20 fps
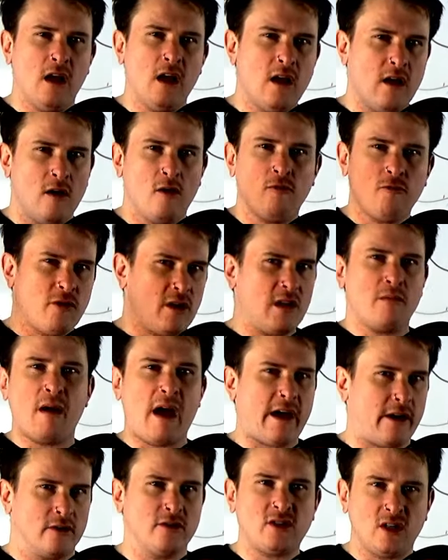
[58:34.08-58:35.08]
really
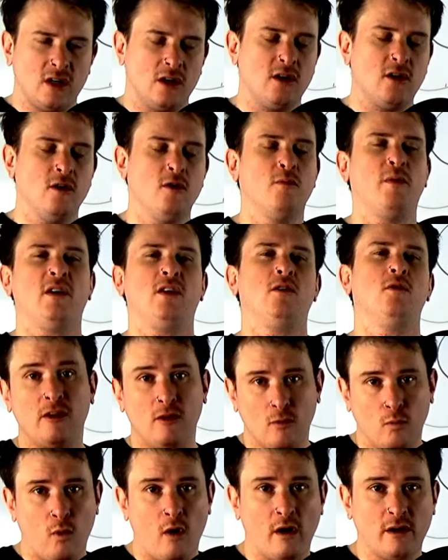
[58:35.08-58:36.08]
matters to you but you
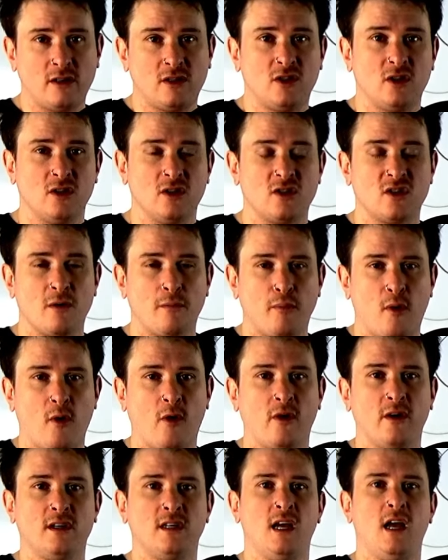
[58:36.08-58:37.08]
want to
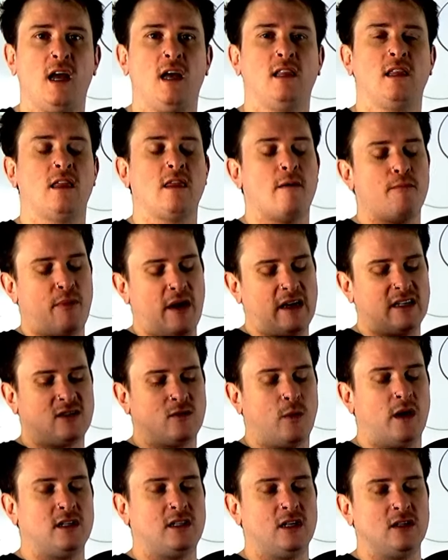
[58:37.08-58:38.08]
support, then the best
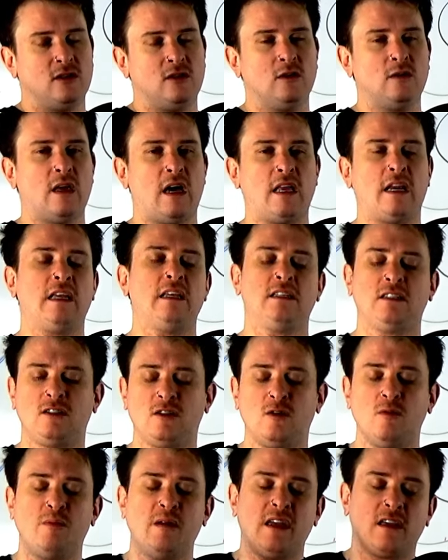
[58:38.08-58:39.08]
way to do that is to
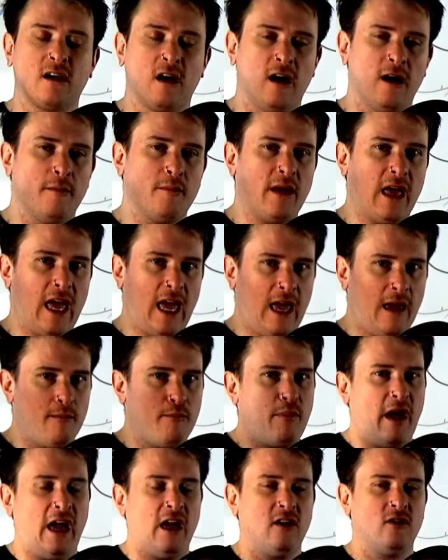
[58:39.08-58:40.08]
become a
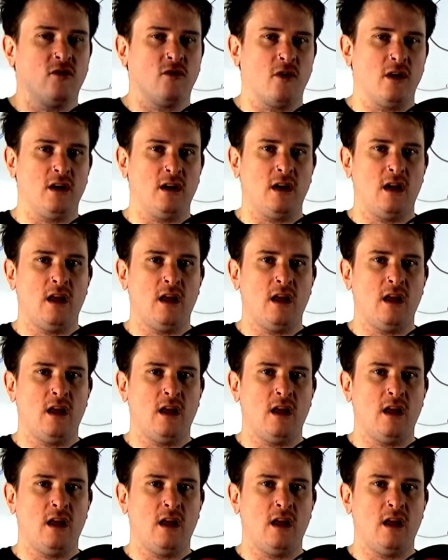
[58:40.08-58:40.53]
patron.